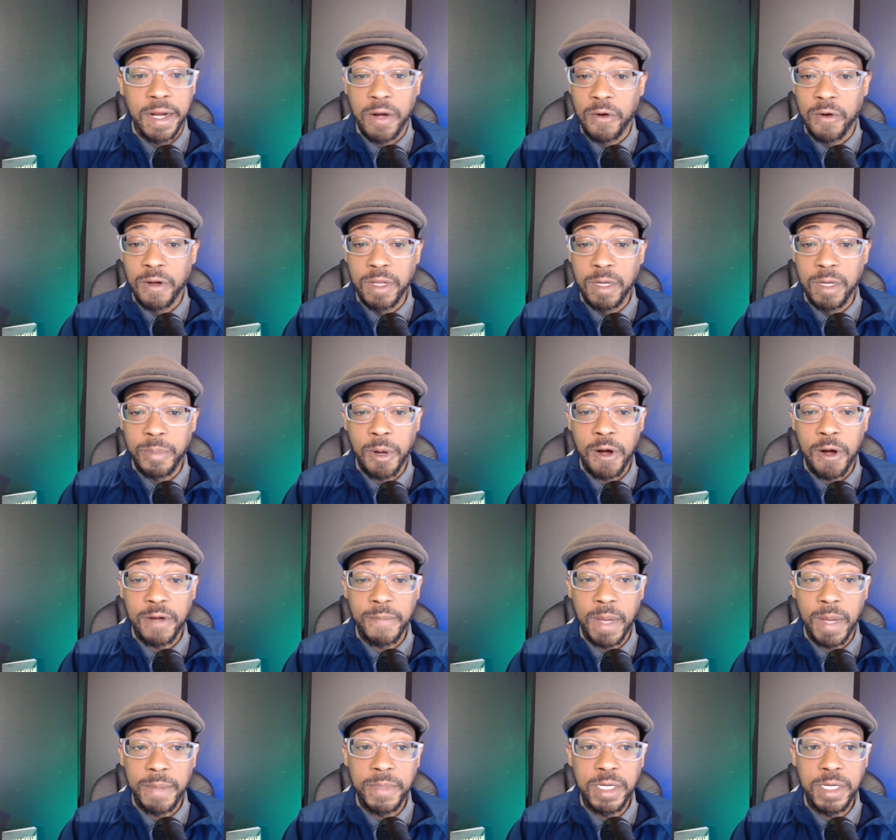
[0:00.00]
an earlier
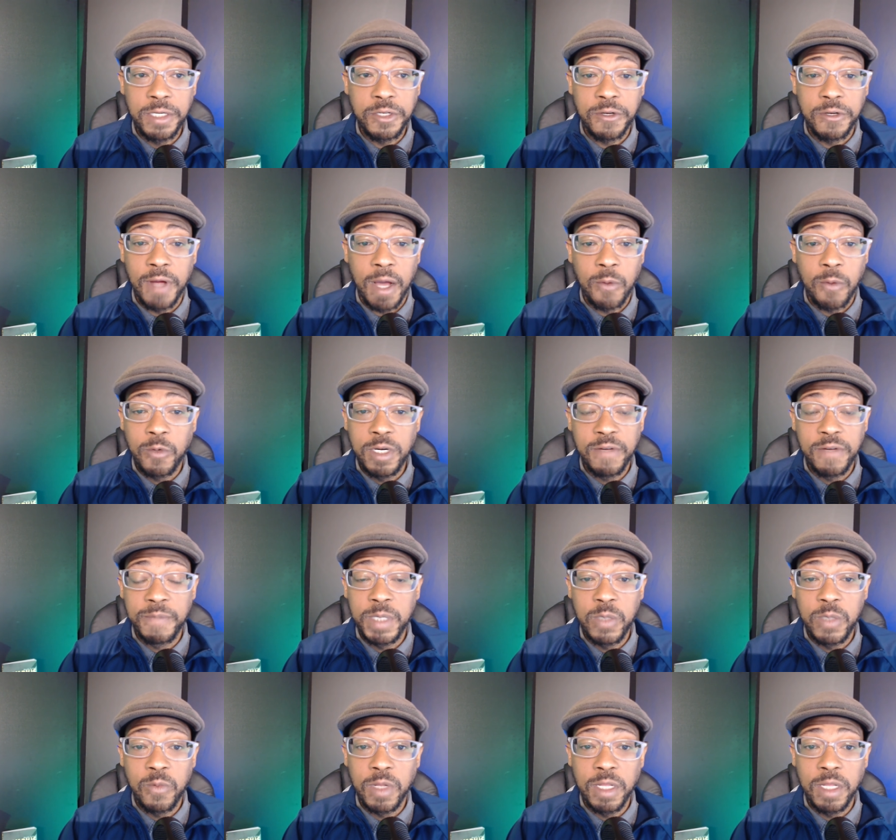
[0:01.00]
part in my ministry, I wouldn't
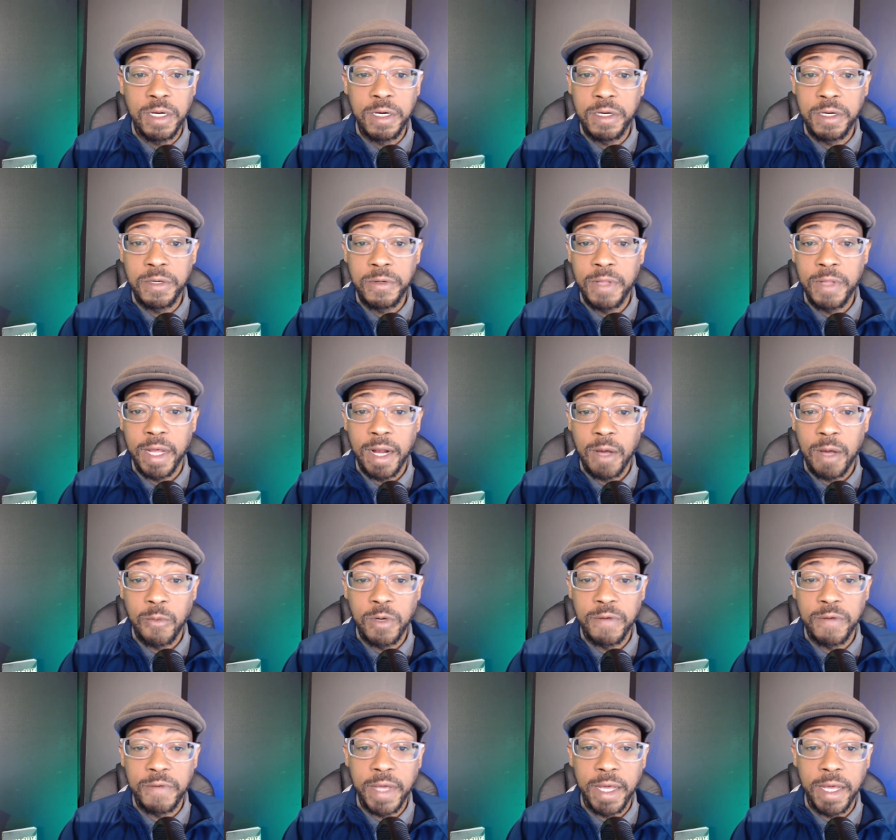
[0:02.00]
have been willing to do that. I
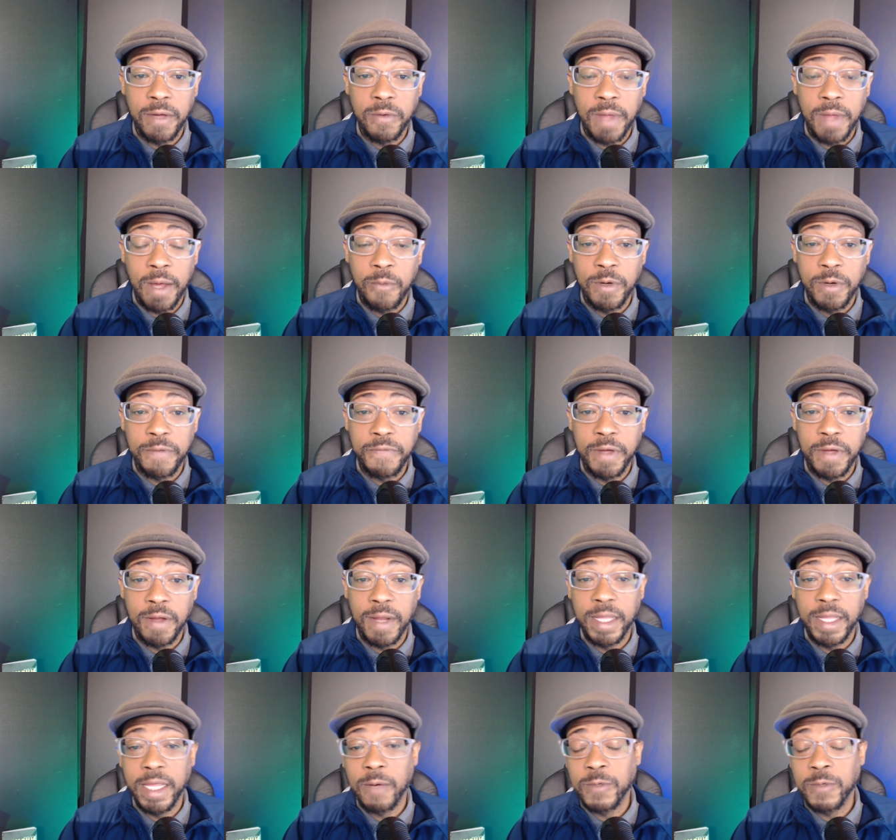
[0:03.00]
would have kept, I would have
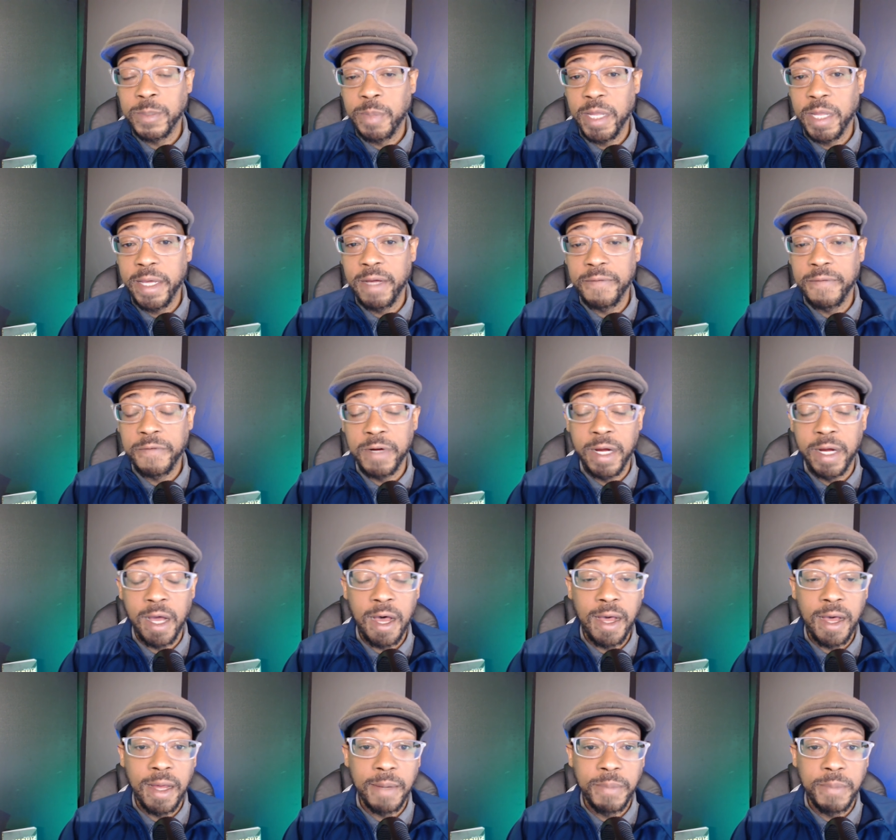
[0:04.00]
felt like that was playing for
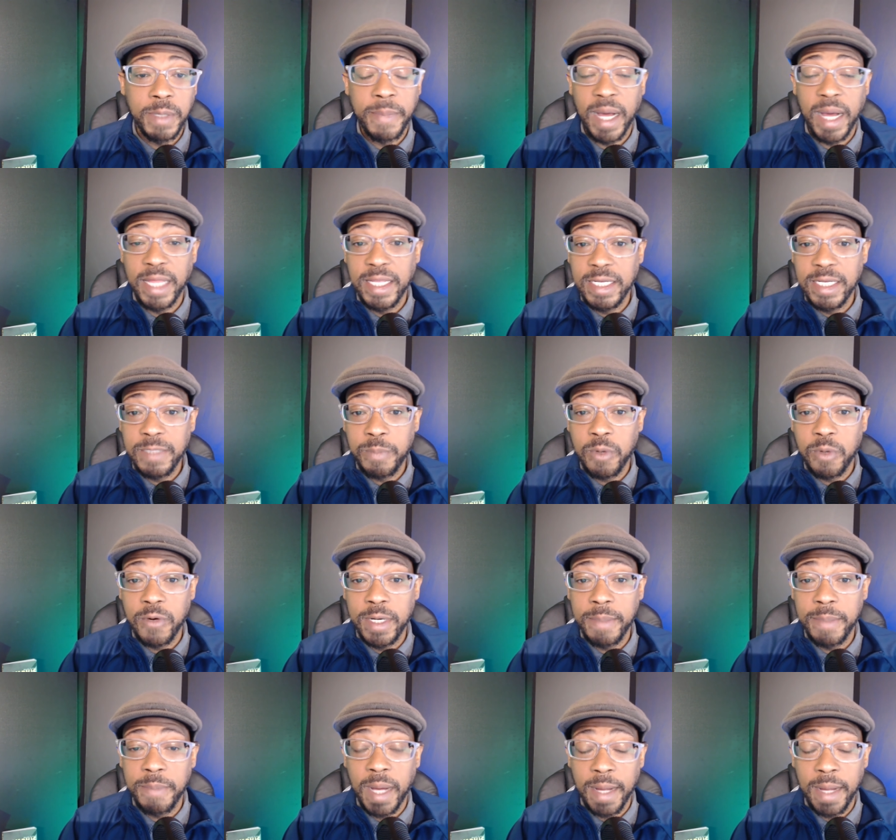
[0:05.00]
God. But by this
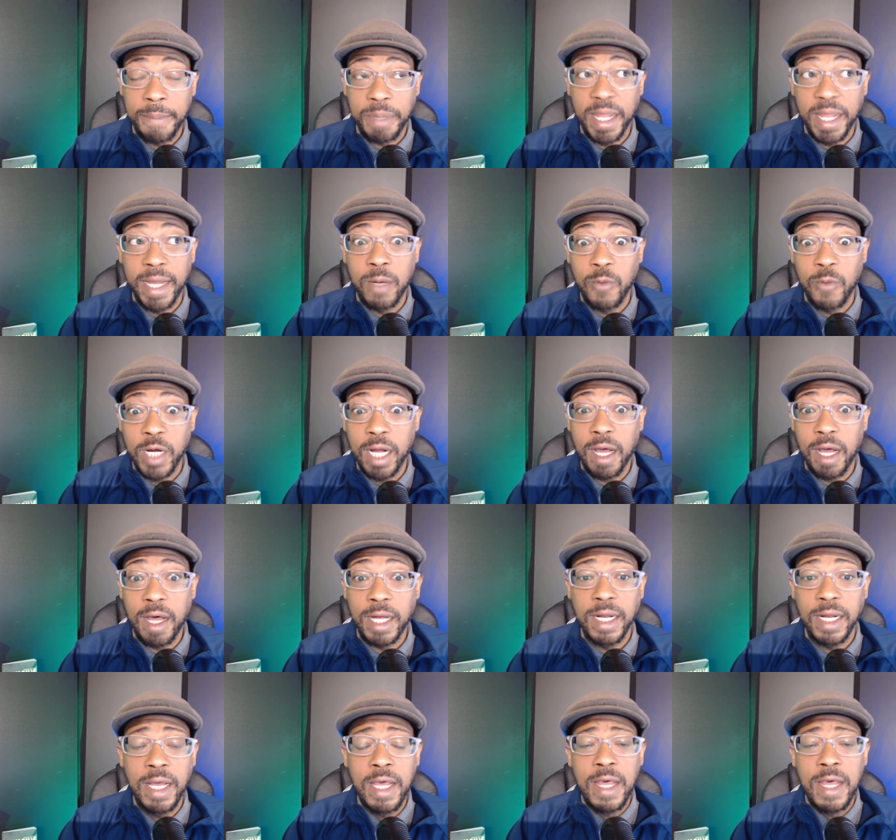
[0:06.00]
point, by playing with
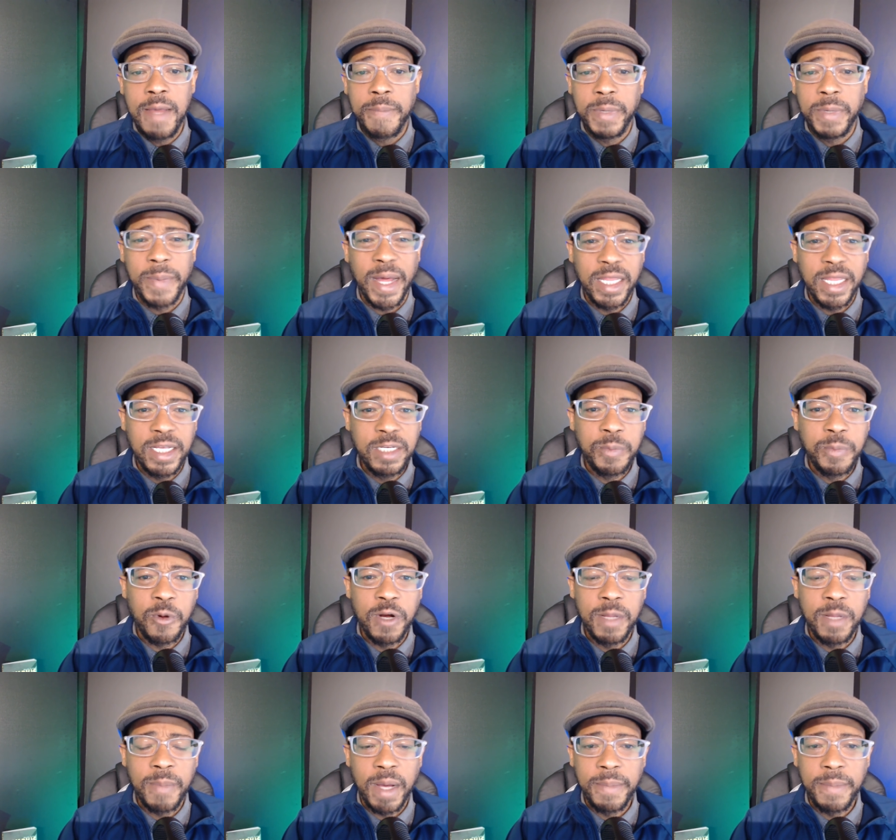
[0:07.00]
God, but by this
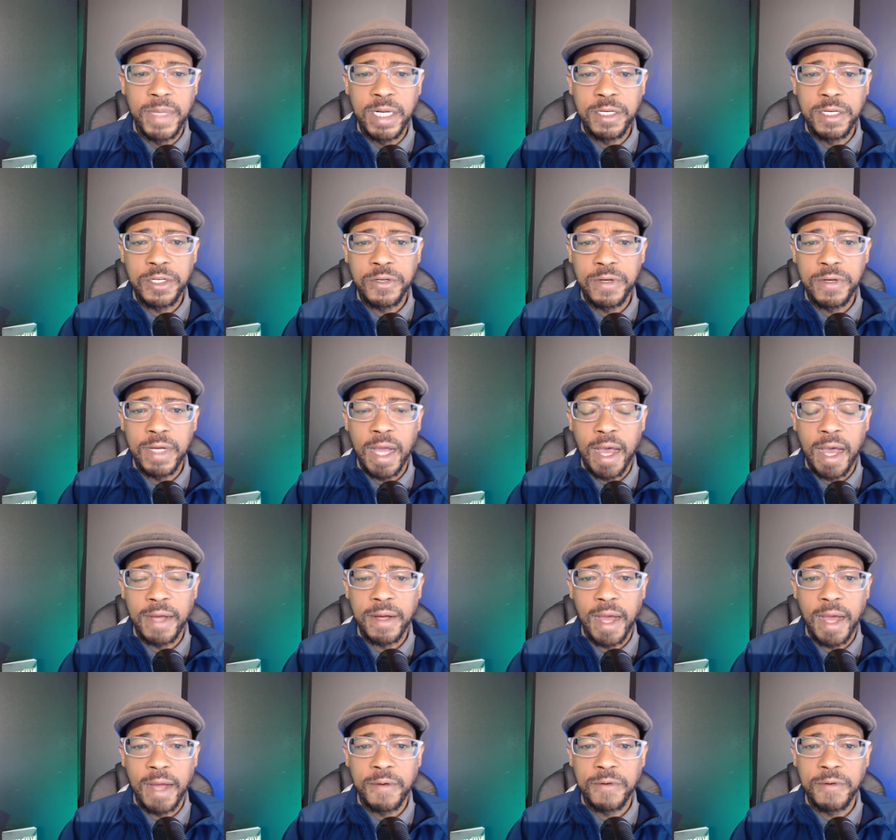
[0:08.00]
point in my ministry,
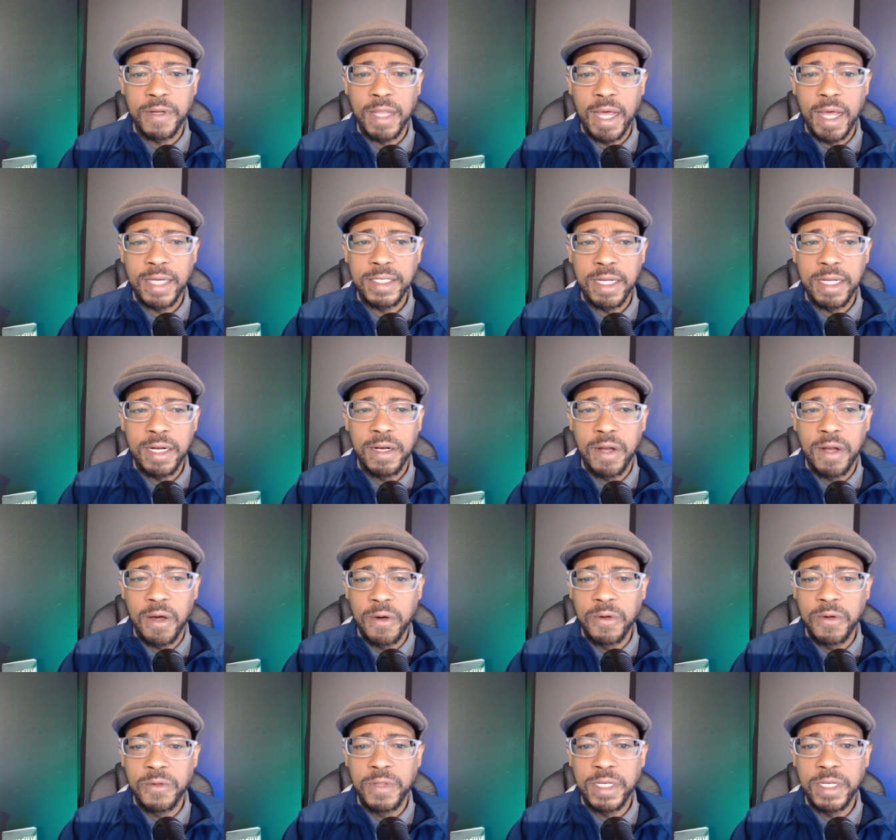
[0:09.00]
I, I realized that
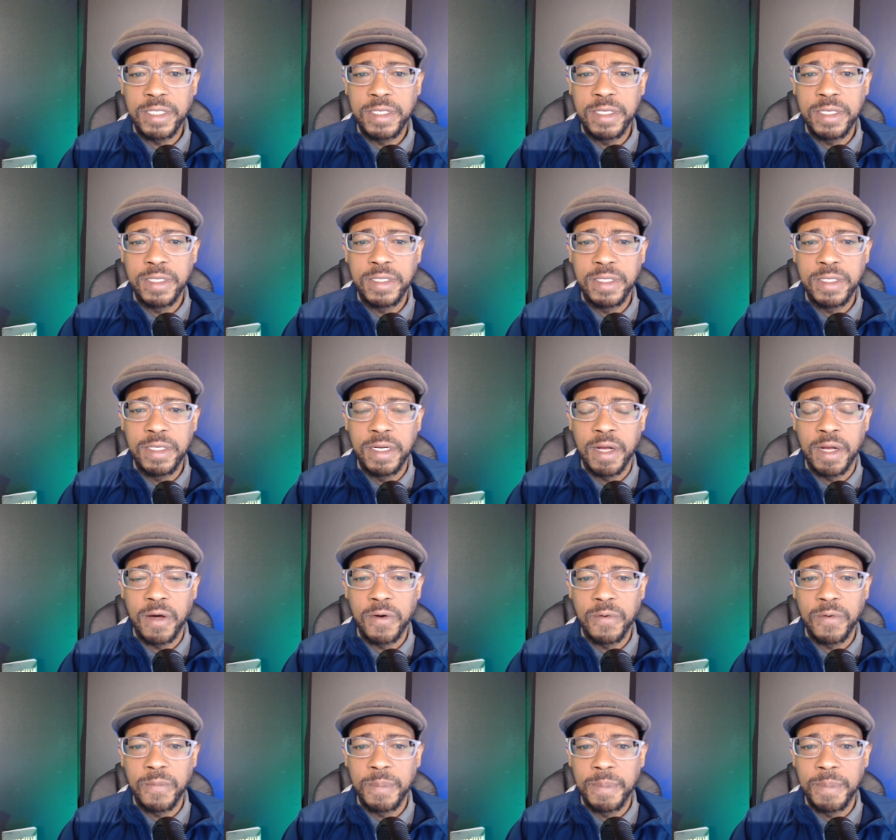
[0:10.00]
no, this is, you
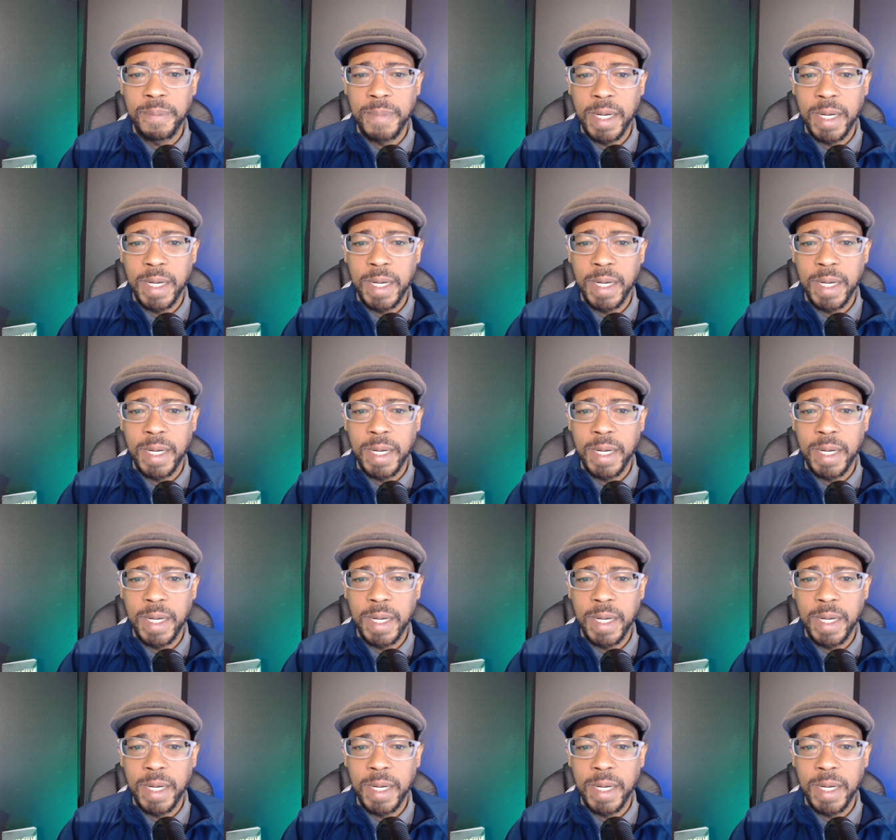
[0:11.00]
know,